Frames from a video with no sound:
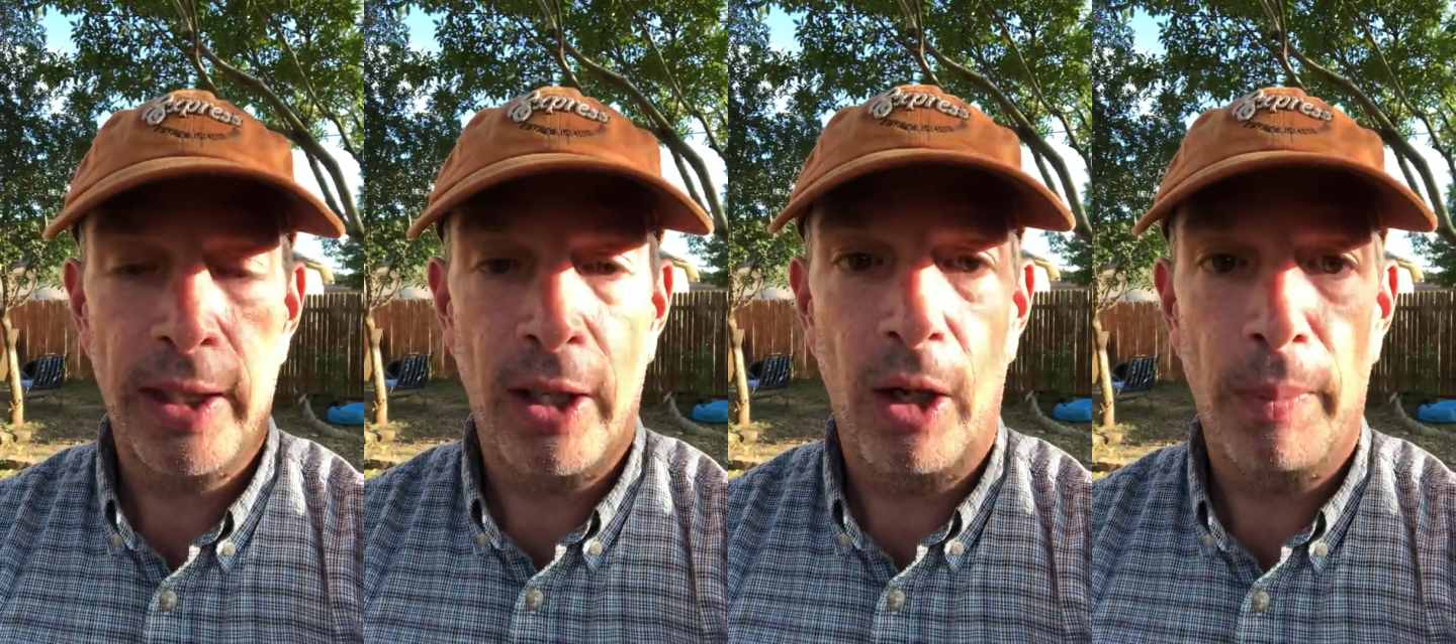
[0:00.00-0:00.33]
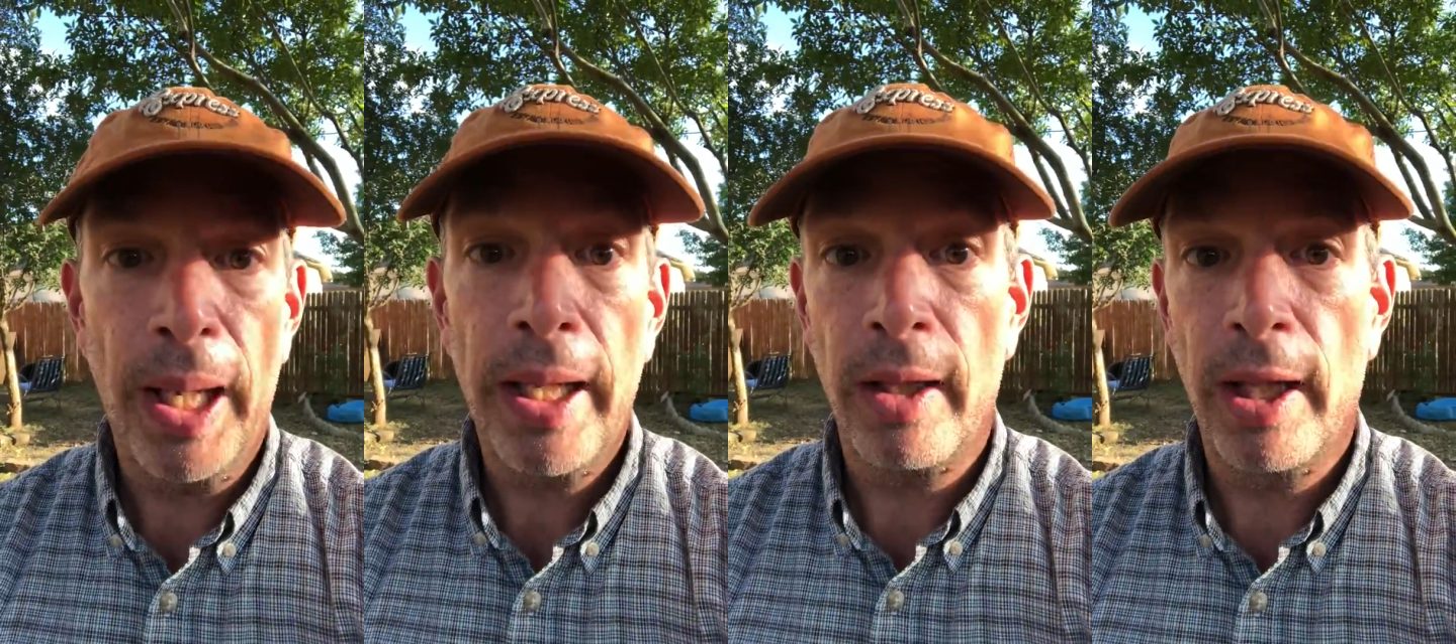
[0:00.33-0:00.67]
at all
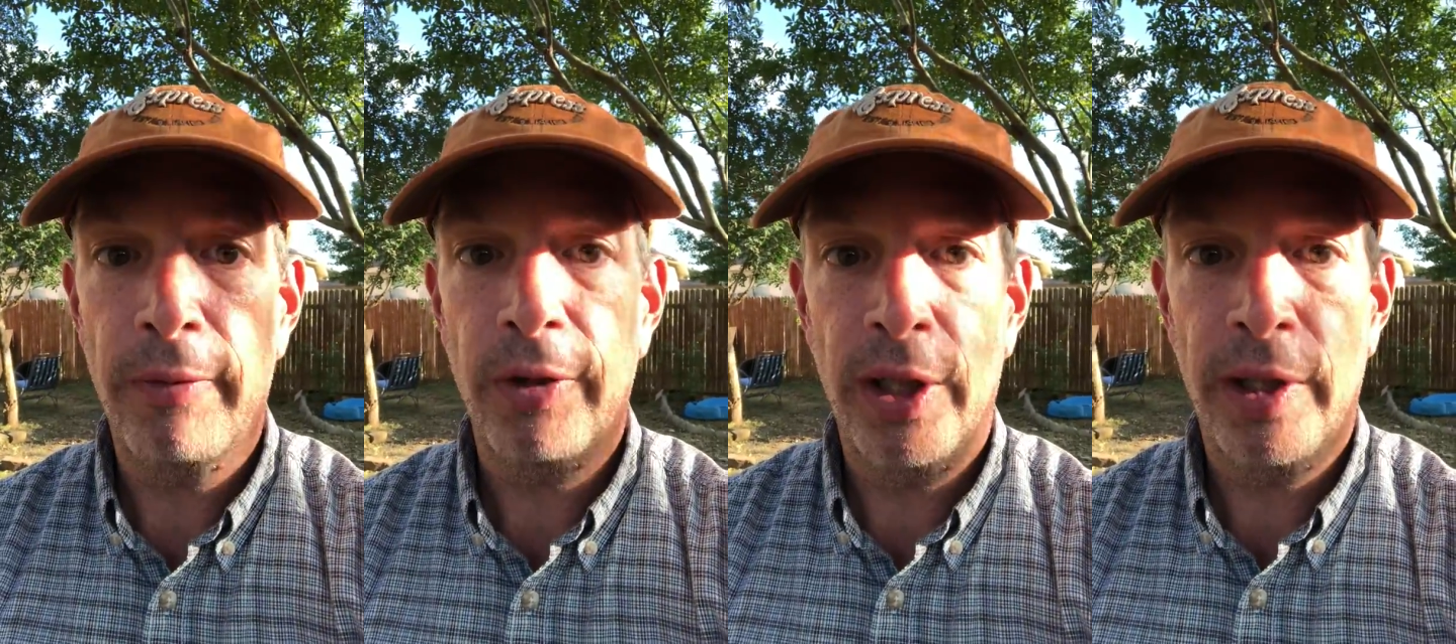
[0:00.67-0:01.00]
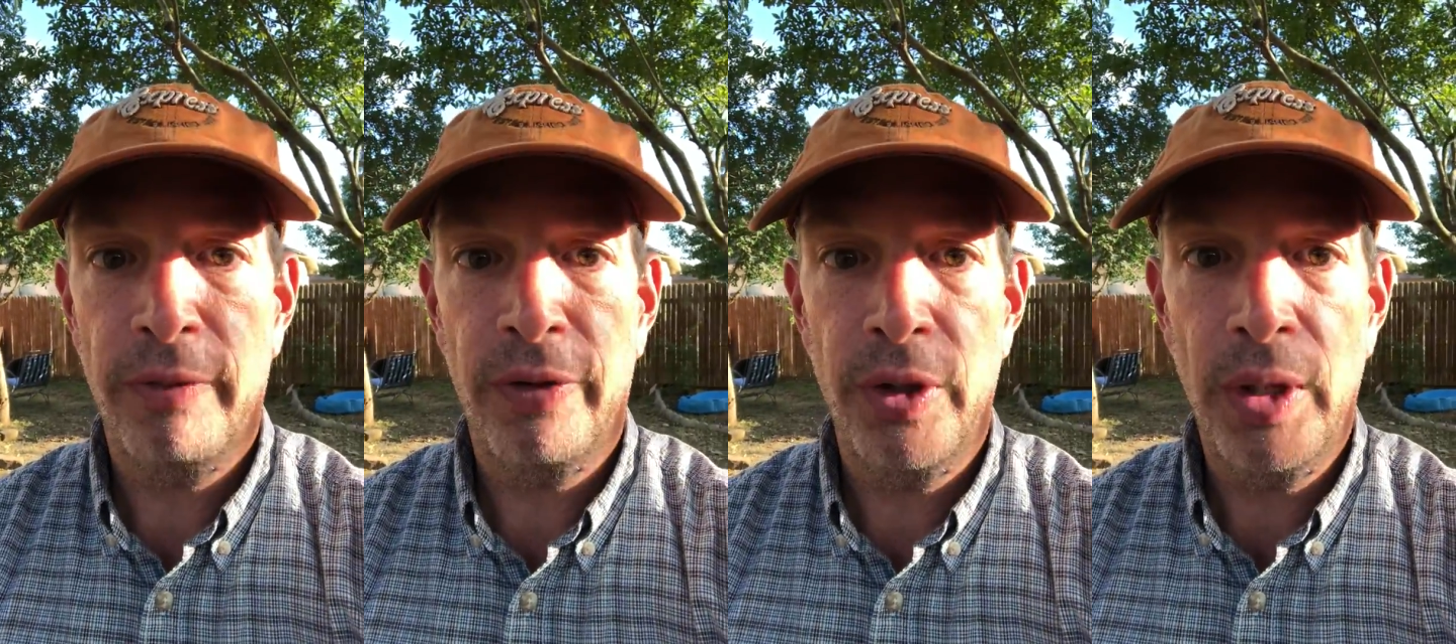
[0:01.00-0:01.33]
by the liver. And
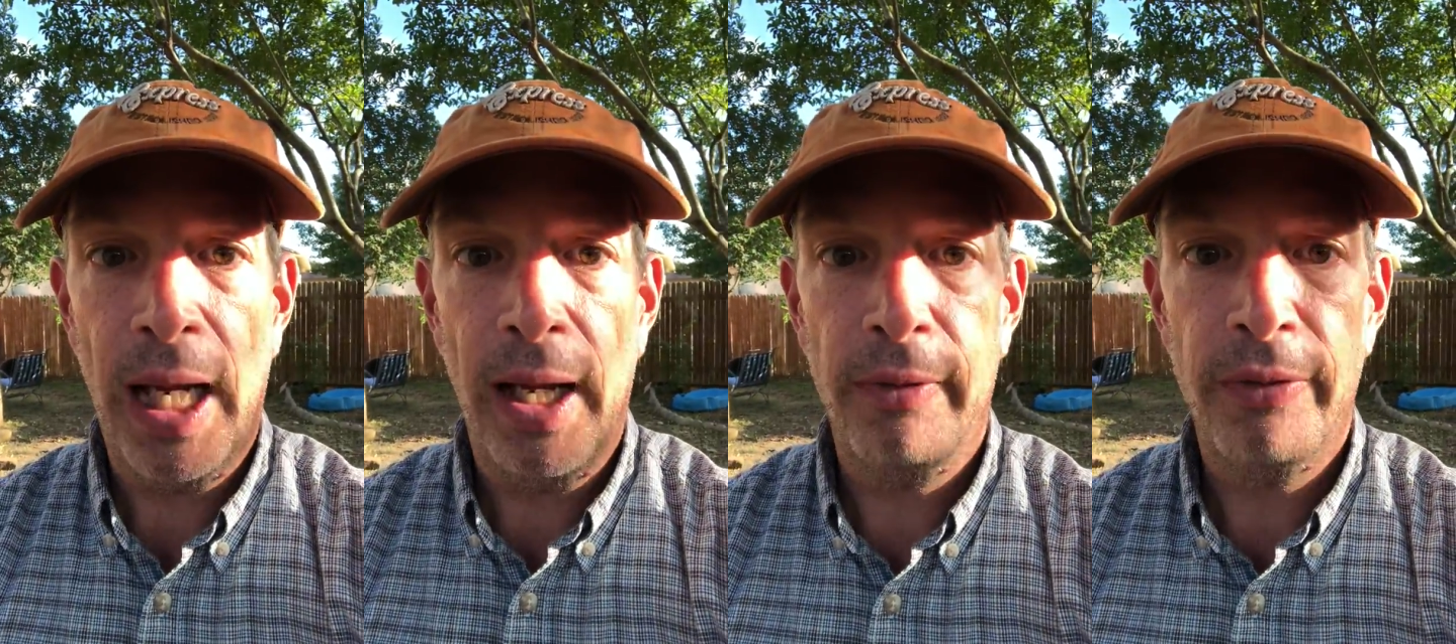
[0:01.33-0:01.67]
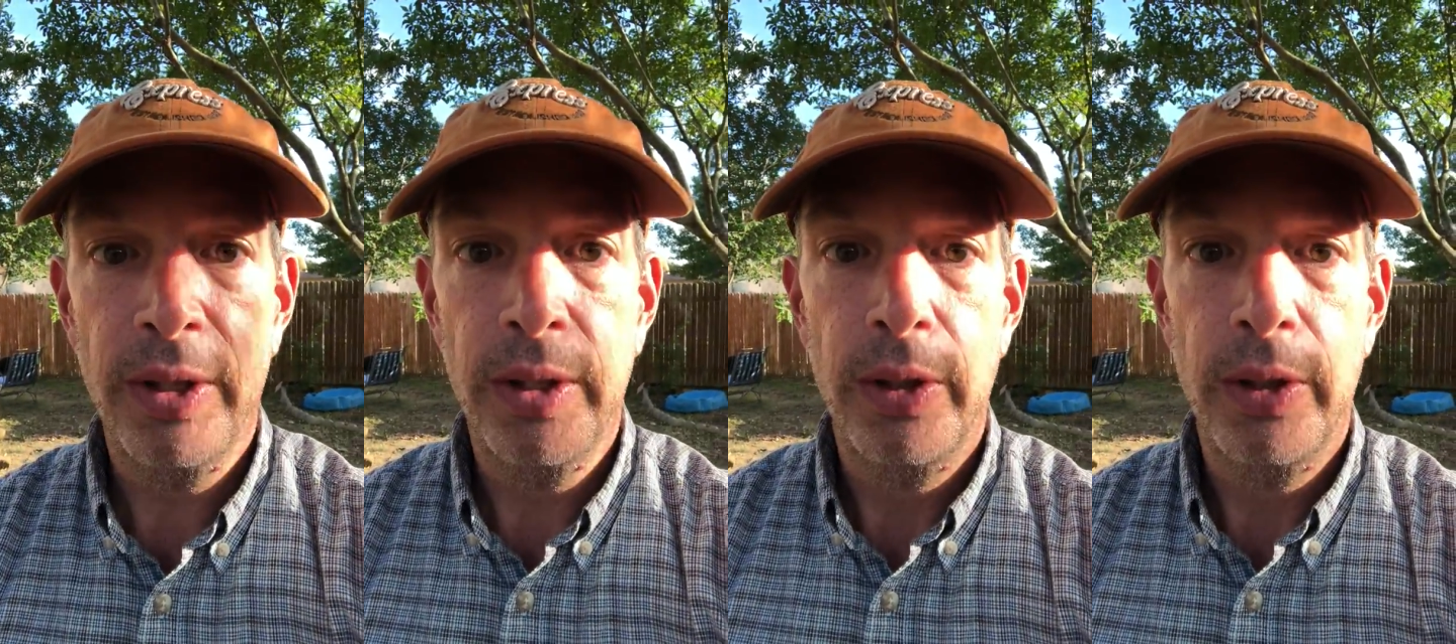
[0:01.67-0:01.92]
if you have